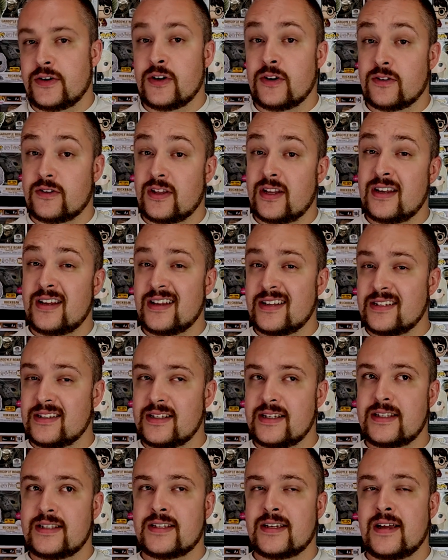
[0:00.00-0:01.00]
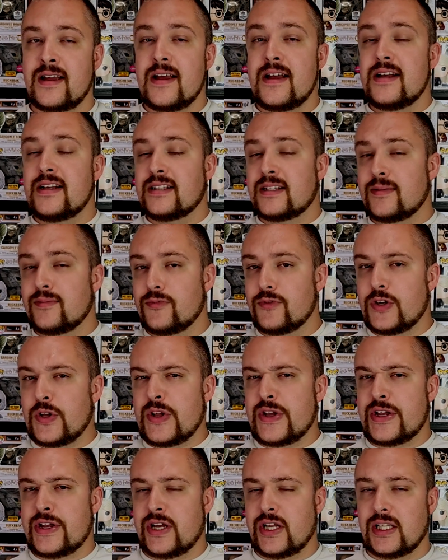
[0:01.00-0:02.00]
Earth, and does lead to some
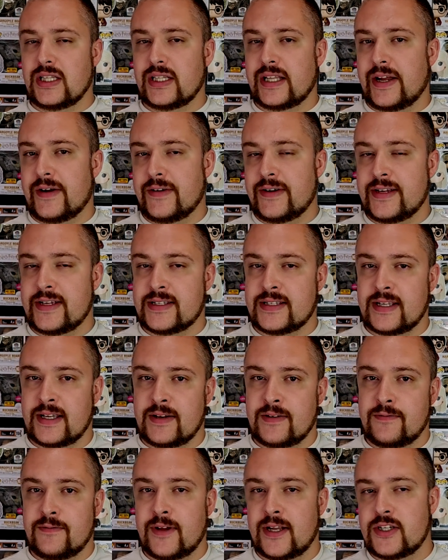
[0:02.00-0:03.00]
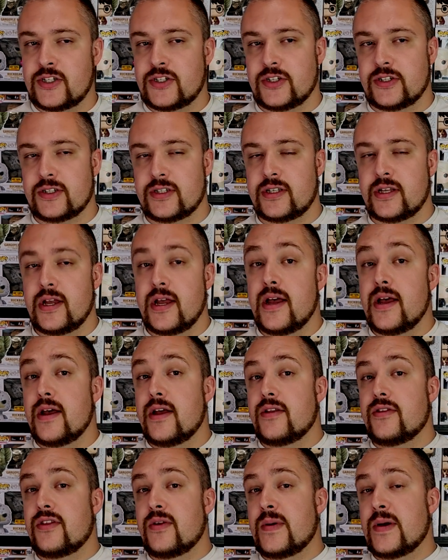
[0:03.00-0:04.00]
really hilarious adventures.
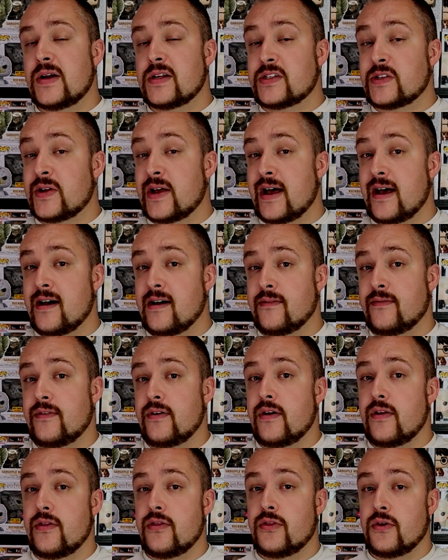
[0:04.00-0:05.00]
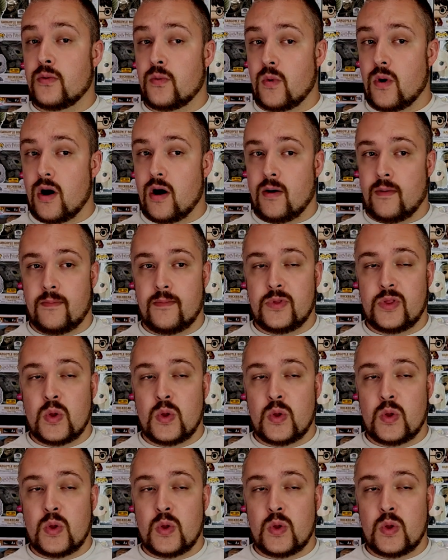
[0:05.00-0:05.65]
Then we also have the wall.